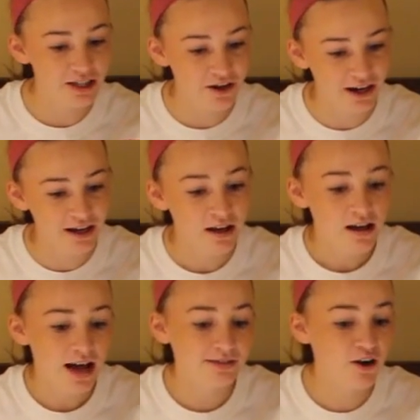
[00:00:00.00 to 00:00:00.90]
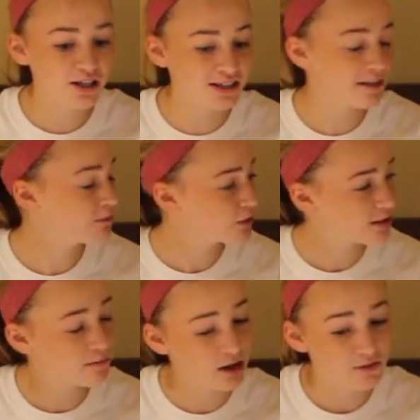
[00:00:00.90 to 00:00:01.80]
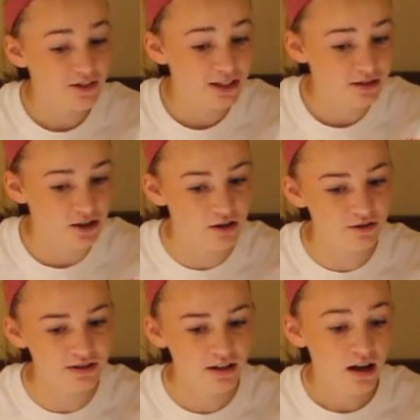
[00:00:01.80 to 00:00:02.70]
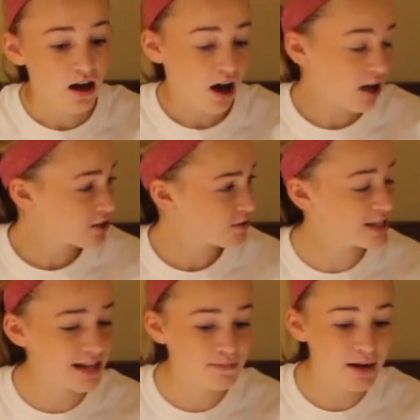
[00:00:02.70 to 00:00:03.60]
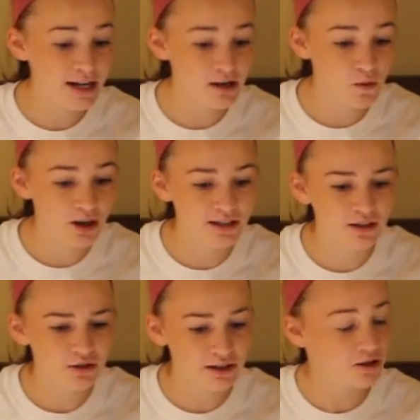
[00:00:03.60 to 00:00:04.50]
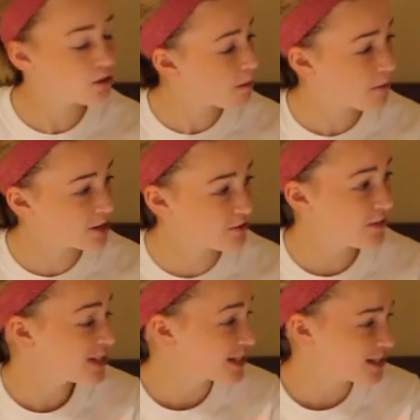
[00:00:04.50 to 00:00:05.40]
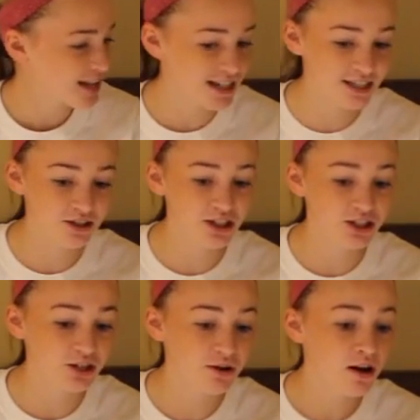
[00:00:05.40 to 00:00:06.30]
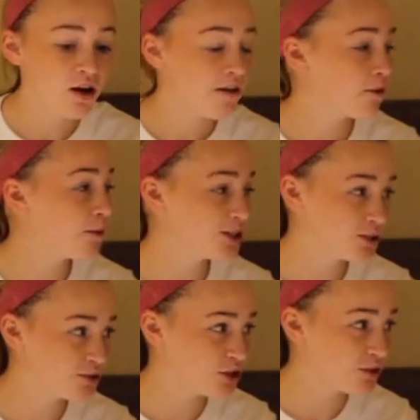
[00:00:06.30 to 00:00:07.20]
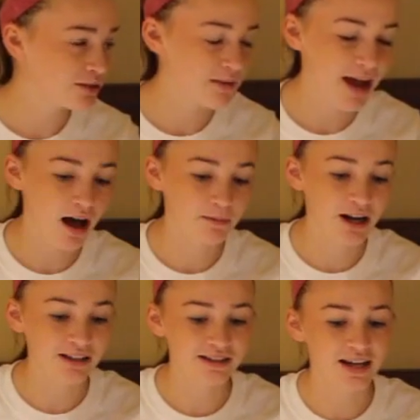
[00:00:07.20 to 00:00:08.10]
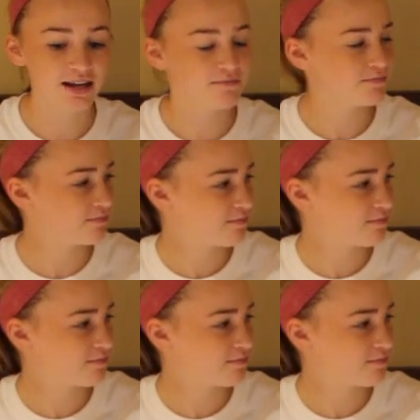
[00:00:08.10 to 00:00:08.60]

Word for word: Dirac, as far as his influence on modern physics goes. Also, he attained many awards, including the Nobel Prize for Physics in 1932, for which he was chosen by Albert Einstein.